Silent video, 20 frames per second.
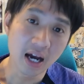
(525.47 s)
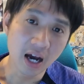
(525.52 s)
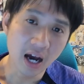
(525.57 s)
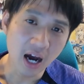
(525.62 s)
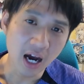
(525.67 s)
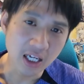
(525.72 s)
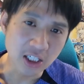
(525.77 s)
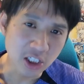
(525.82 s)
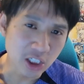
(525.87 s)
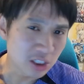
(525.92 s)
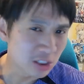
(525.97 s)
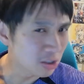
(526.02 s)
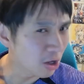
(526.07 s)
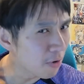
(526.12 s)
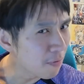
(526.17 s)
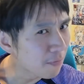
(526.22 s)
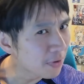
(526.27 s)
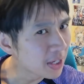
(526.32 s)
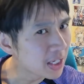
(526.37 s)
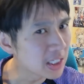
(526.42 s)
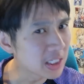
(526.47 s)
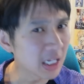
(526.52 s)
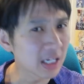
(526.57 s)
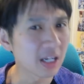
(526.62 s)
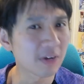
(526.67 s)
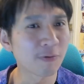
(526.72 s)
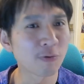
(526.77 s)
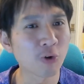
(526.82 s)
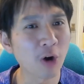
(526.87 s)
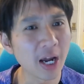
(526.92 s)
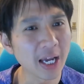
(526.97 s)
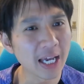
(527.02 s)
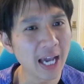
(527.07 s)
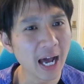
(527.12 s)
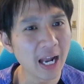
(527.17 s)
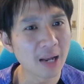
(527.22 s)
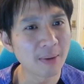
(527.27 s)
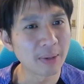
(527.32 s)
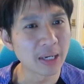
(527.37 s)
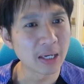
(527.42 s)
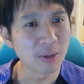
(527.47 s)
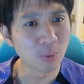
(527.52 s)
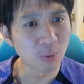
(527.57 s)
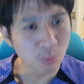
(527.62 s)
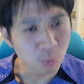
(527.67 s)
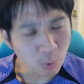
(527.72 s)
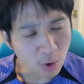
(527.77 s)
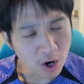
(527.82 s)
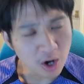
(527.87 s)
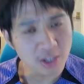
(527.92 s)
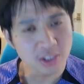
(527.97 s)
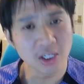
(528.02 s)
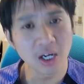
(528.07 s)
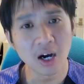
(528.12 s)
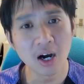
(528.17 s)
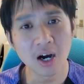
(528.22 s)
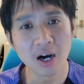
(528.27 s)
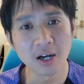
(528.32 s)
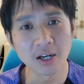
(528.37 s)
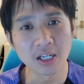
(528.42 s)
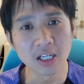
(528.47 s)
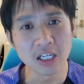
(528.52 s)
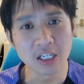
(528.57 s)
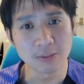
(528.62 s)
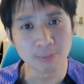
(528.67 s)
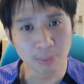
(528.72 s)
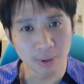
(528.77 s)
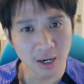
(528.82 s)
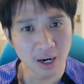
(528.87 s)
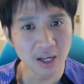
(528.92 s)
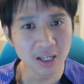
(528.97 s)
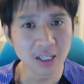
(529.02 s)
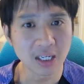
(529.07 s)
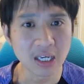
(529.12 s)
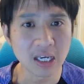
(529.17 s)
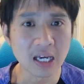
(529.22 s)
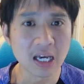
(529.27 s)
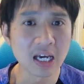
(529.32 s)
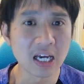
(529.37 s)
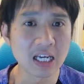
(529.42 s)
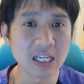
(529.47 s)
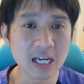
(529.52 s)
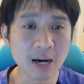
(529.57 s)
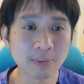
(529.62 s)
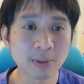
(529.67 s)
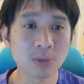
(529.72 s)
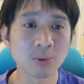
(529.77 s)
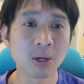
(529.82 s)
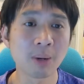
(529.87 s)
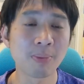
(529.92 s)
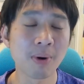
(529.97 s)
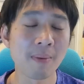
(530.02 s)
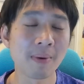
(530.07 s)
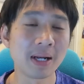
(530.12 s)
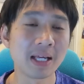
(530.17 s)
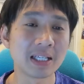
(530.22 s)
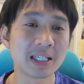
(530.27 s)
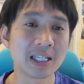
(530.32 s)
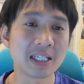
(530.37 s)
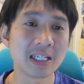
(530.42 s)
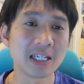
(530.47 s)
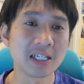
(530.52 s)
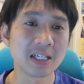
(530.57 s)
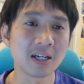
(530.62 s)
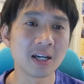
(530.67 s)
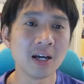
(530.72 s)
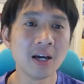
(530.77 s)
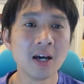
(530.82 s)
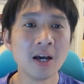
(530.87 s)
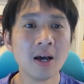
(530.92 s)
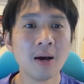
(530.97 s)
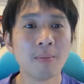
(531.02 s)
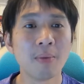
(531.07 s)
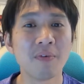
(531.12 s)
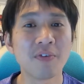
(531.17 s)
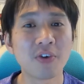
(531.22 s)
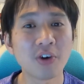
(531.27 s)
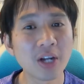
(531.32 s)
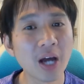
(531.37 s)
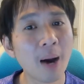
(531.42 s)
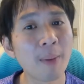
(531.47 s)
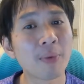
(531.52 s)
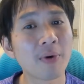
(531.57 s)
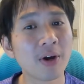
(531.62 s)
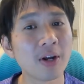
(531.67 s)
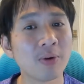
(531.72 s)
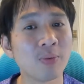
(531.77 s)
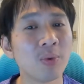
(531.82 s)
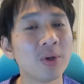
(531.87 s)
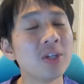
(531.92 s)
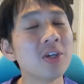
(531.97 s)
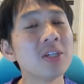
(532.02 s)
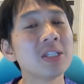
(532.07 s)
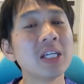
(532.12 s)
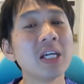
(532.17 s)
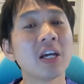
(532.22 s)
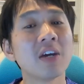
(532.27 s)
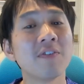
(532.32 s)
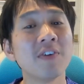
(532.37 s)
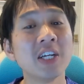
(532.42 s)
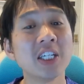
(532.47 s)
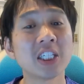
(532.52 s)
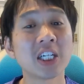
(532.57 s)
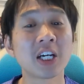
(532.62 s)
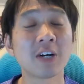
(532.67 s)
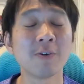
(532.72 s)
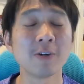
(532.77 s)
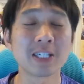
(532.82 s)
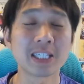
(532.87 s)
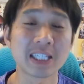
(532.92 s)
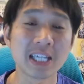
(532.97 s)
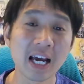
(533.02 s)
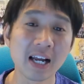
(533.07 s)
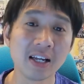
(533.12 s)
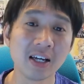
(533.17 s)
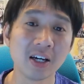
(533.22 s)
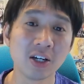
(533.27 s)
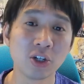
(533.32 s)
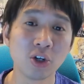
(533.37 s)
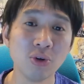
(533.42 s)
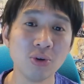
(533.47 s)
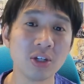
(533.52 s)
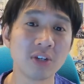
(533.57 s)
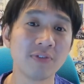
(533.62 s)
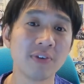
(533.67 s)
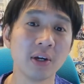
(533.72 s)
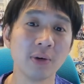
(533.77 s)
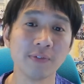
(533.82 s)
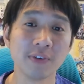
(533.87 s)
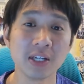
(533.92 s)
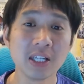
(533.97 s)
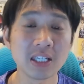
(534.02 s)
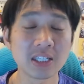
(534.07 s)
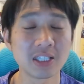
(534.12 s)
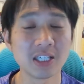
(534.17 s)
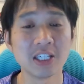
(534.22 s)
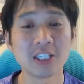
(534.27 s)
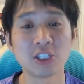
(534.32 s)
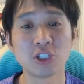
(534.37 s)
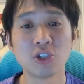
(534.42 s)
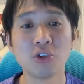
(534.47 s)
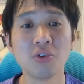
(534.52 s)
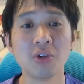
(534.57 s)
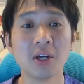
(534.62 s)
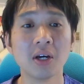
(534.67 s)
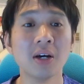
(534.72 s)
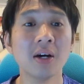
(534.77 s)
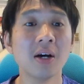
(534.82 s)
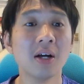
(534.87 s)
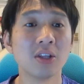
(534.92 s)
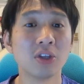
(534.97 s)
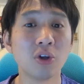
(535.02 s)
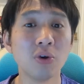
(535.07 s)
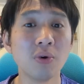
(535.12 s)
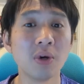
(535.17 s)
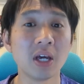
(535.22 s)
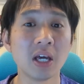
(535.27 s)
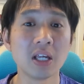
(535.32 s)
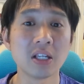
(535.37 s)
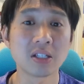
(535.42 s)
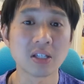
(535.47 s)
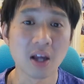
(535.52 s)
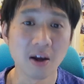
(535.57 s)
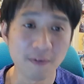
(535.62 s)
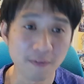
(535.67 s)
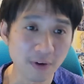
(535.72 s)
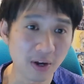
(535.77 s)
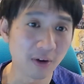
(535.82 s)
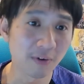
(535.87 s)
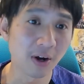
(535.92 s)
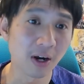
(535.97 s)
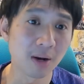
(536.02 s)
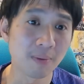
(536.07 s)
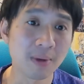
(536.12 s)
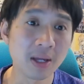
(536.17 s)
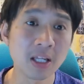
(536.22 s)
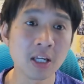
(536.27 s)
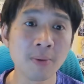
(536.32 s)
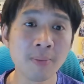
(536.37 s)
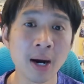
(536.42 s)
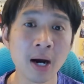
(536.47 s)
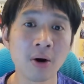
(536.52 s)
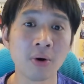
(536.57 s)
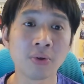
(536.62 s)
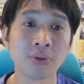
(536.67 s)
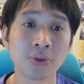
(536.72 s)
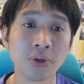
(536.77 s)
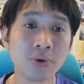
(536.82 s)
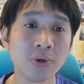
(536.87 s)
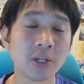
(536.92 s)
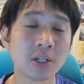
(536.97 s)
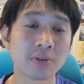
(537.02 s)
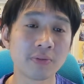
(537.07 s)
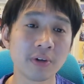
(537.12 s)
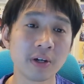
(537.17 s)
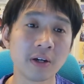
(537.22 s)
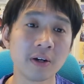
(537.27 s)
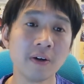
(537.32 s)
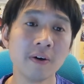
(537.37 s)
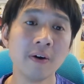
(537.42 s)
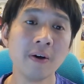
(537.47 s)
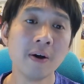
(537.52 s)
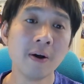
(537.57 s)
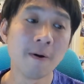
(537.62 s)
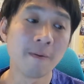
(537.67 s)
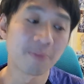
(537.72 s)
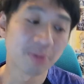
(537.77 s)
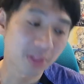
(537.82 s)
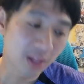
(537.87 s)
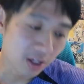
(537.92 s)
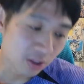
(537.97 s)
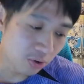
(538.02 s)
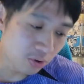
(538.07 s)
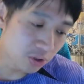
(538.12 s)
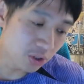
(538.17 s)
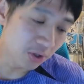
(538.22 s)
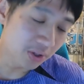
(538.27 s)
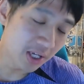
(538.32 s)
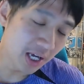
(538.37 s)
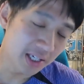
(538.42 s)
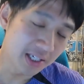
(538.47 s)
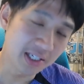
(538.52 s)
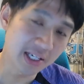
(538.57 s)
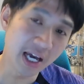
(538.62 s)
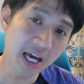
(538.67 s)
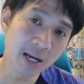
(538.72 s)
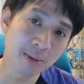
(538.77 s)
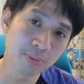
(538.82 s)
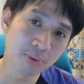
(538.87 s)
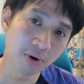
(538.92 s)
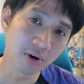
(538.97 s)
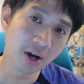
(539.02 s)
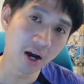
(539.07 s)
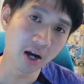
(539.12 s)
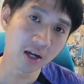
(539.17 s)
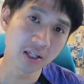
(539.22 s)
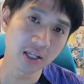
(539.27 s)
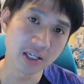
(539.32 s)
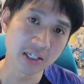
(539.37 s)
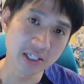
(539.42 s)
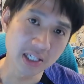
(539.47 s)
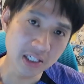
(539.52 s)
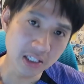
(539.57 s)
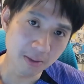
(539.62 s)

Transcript: I just don't think he's at the right caliber. He works hard. He's plucky. He's helped us win the Premier League this season, but we've got to upgrade him. When you see Kavicha Kvaratskhelia do his thing, Vinicius Jr. do his thing, right? Lamine Yamal do his thing. Lucho Diaz's end product, assist